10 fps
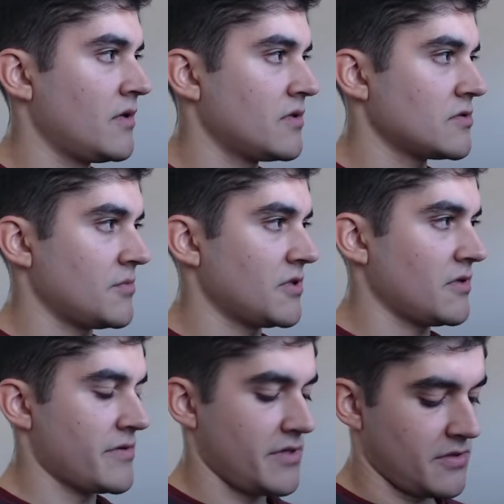So I'm gonna
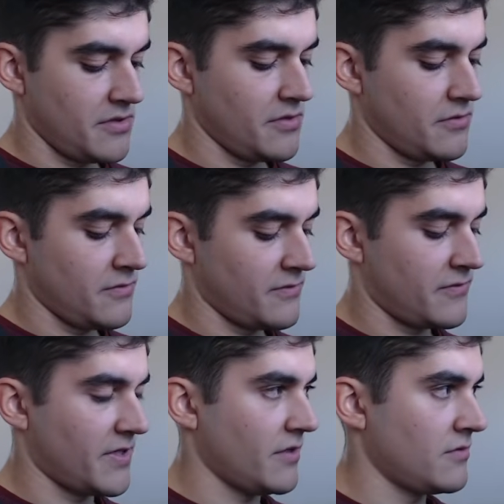create a new
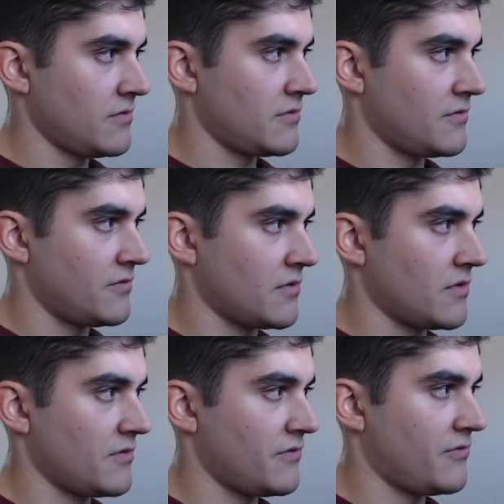file
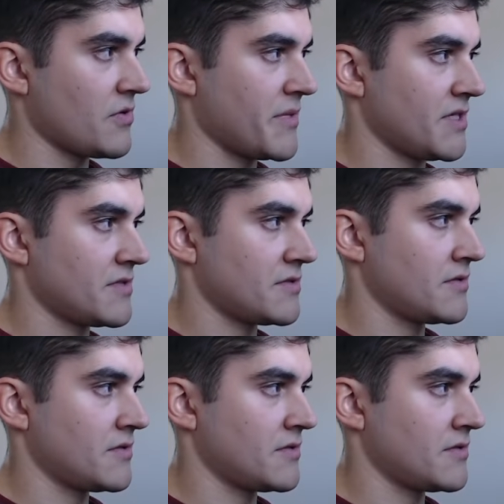for format.ex.